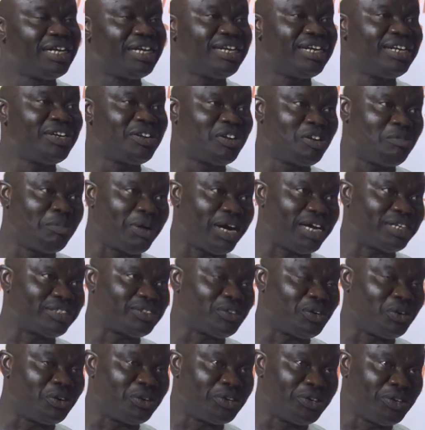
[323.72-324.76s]
the Yorubas
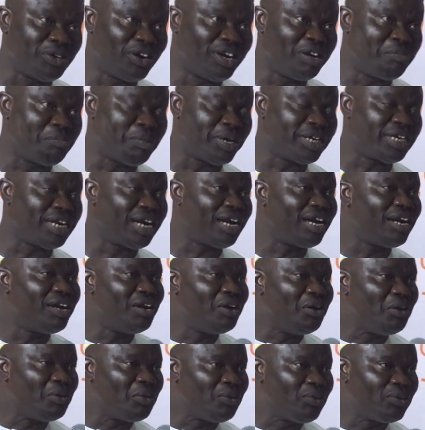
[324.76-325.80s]
or your empire
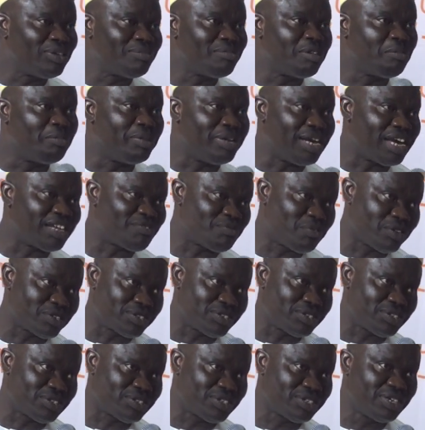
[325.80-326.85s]
will not mobilize
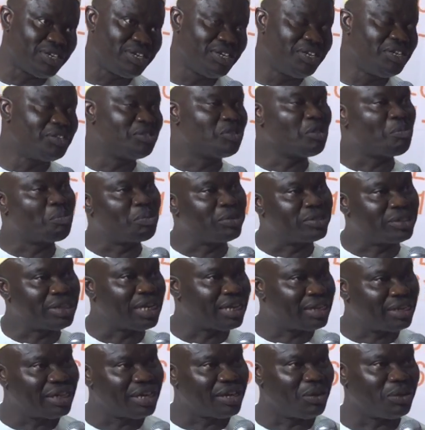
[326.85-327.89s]
forces to
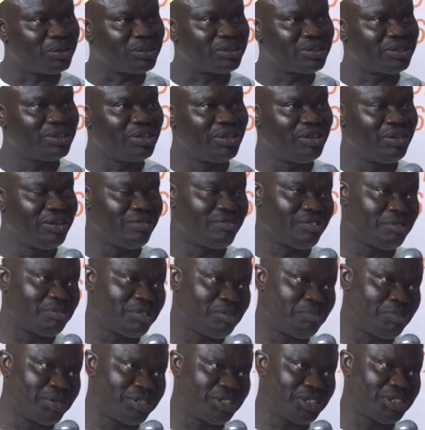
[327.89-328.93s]
protect Lagos from
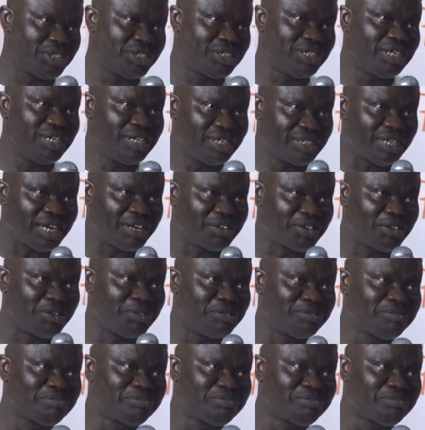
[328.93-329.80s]
the British. Thank you.